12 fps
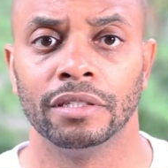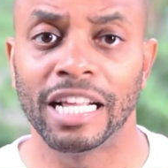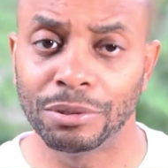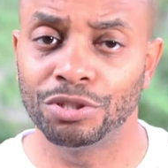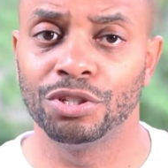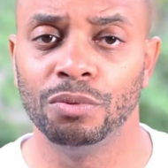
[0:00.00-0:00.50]

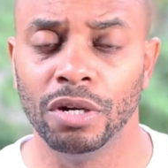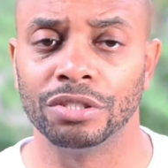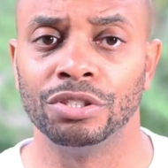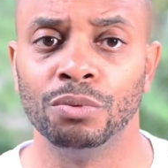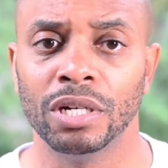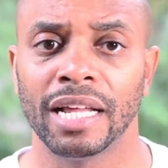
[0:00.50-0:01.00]
what you want.
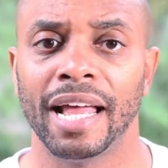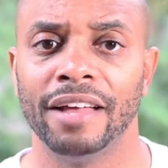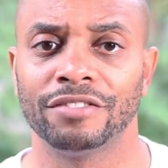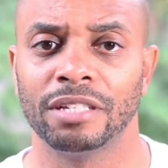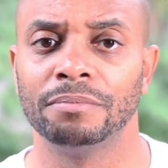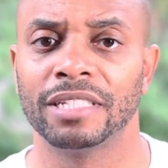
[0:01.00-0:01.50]
You want to have
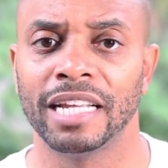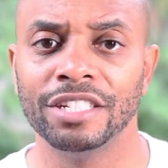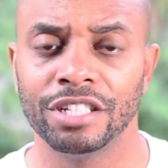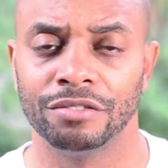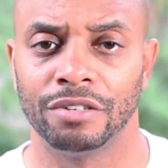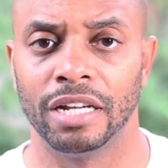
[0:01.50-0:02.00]
some
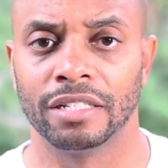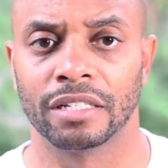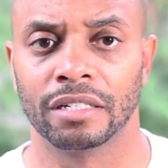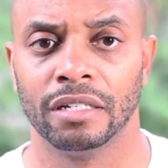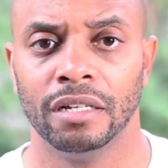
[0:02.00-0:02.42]
tension rising.